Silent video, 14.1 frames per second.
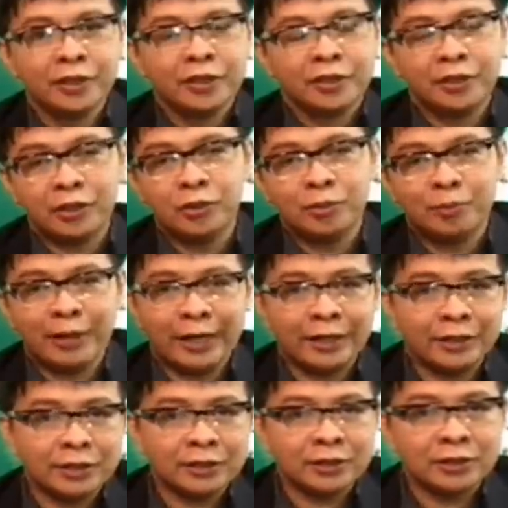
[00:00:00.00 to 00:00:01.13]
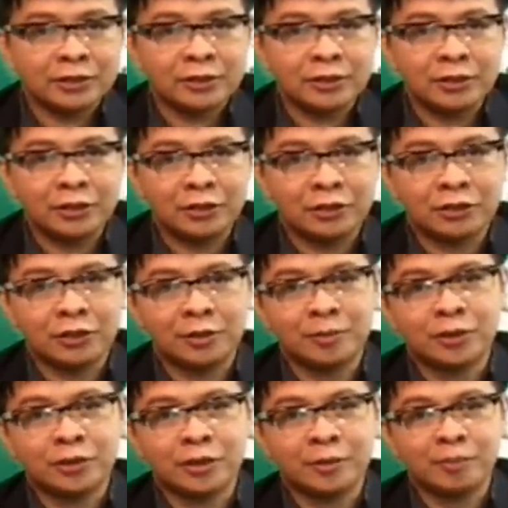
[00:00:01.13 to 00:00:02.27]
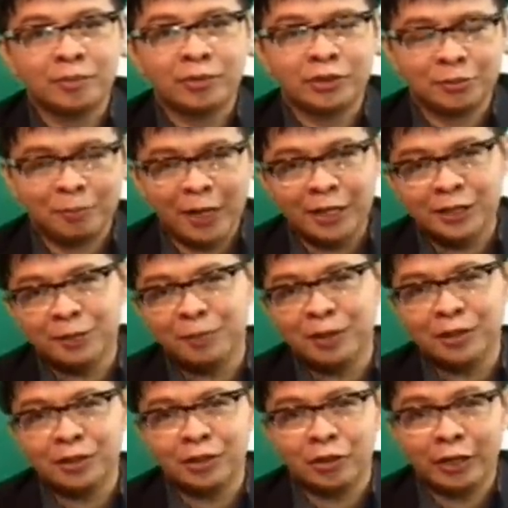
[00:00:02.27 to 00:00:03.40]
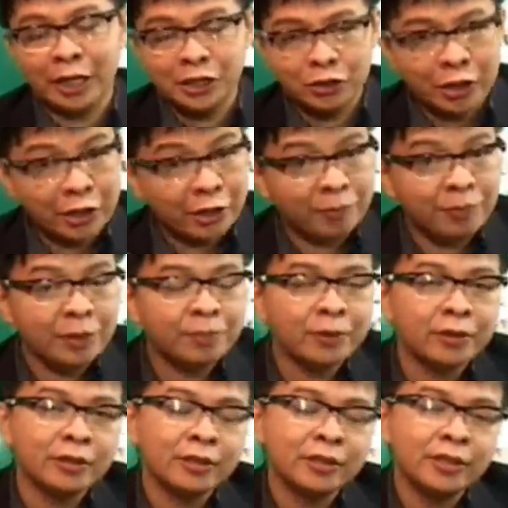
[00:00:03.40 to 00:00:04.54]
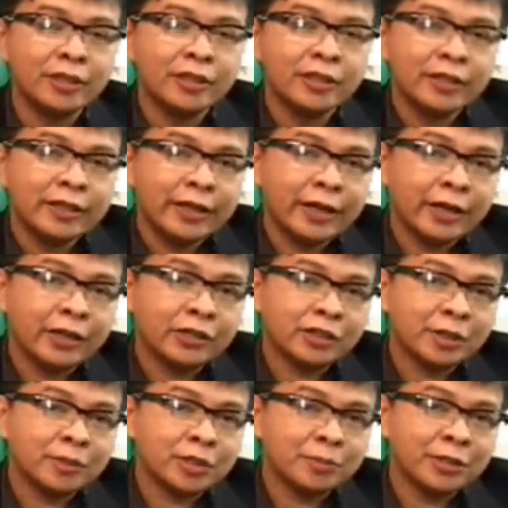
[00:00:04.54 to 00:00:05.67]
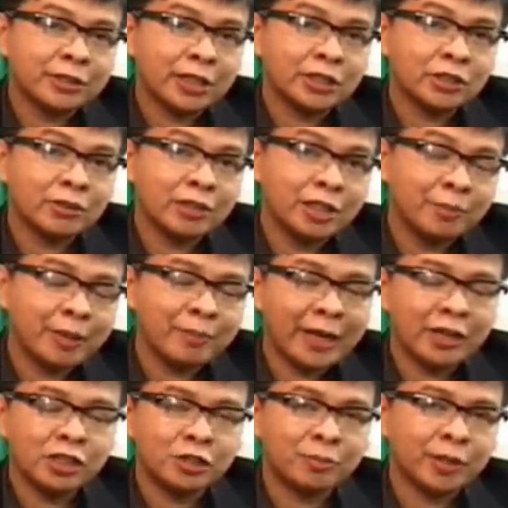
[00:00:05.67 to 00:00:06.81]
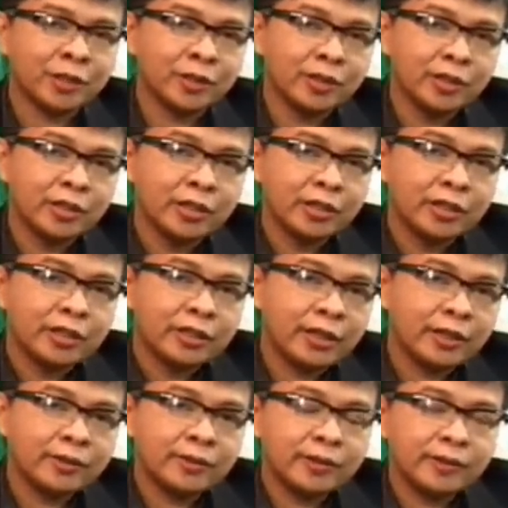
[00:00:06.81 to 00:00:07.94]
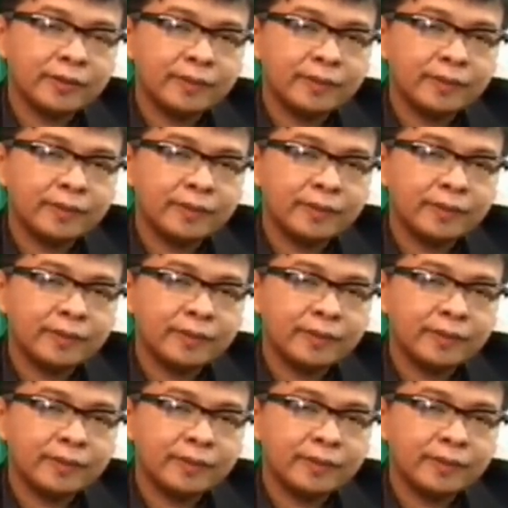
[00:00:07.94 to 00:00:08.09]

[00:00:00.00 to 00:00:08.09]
They do practice in terms of responsibility on educating people and in terms of disaster relief and management. Now,